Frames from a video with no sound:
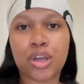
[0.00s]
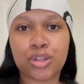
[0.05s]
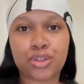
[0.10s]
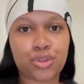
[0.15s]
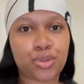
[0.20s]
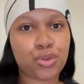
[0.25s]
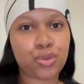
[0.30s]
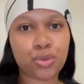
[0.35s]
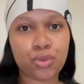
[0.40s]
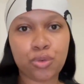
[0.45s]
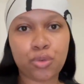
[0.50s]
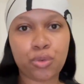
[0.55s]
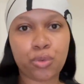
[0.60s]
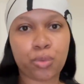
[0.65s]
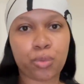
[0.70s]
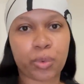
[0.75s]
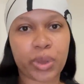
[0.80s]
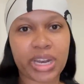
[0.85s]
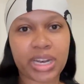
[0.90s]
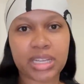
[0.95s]

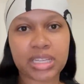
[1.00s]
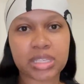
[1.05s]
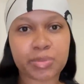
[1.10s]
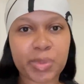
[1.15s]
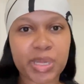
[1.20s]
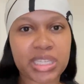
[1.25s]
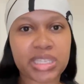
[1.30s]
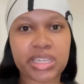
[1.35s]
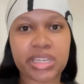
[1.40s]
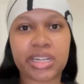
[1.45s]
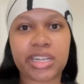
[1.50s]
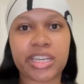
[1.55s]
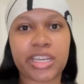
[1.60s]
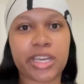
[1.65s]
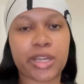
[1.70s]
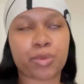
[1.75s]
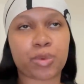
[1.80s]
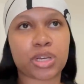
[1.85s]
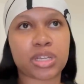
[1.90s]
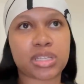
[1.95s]
two winners. Basically
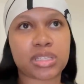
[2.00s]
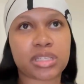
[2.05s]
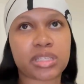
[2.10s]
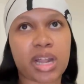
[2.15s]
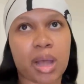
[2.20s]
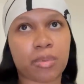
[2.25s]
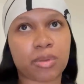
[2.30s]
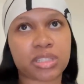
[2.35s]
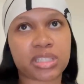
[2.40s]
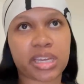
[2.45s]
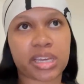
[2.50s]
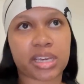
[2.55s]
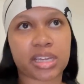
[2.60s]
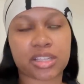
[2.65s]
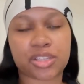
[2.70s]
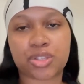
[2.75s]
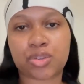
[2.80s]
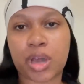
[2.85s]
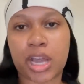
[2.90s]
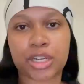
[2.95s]
it was double
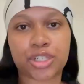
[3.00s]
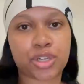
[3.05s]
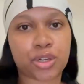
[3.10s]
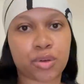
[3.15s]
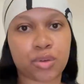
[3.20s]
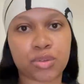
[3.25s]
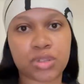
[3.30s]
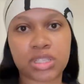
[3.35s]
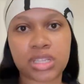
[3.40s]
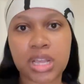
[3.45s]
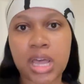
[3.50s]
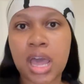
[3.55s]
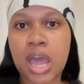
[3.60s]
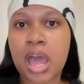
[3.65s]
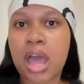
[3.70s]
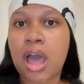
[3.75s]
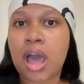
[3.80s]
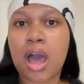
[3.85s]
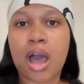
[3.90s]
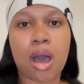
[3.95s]
tickets, so I chose
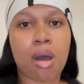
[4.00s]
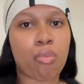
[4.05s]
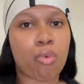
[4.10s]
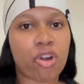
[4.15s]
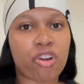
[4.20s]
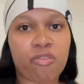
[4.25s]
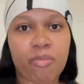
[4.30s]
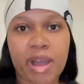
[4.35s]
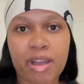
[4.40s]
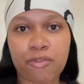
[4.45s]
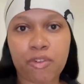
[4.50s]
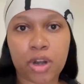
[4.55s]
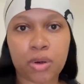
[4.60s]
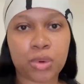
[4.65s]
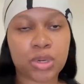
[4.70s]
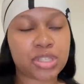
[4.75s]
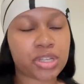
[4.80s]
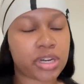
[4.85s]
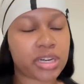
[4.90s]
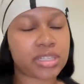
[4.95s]
one of my
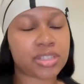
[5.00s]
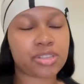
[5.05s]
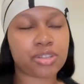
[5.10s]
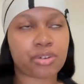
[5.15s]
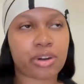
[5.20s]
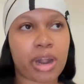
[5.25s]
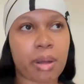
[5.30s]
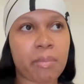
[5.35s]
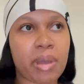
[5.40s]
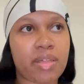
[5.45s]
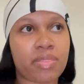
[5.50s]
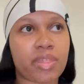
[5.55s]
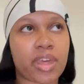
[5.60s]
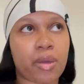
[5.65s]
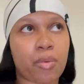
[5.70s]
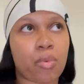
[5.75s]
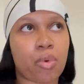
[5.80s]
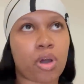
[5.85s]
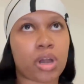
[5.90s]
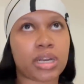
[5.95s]
followers on Instagram and they
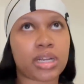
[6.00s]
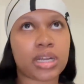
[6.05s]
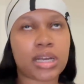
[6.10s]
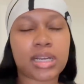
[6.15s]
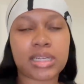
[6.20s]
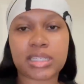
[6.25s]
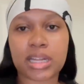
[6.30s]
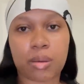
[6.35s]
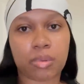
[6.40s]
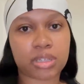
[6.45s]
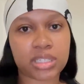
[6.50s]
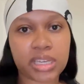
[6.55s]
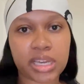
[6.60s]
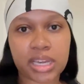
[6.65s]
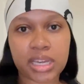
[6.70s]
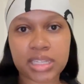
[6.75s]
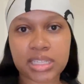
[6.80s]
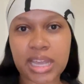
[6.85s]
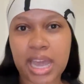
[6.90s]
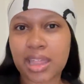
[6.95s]
won double
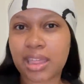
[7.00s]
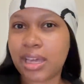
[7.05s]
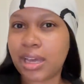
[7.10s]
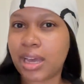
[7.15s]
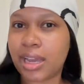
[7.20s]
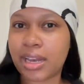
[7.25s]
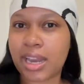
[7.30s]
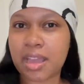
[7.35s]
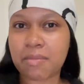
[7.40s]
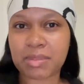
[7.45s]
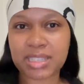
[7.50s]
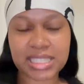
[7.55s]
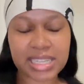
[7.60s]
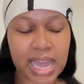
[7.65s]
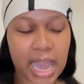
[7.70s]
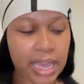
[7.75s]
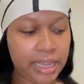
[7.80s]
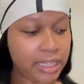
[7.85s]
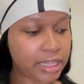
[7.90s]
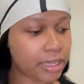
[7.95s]
tickets. I think her name is
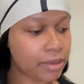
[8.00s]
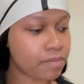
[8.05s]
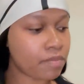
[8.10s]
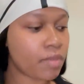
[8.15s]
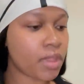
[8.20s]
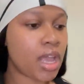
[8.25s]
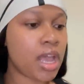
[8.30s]
Kanye,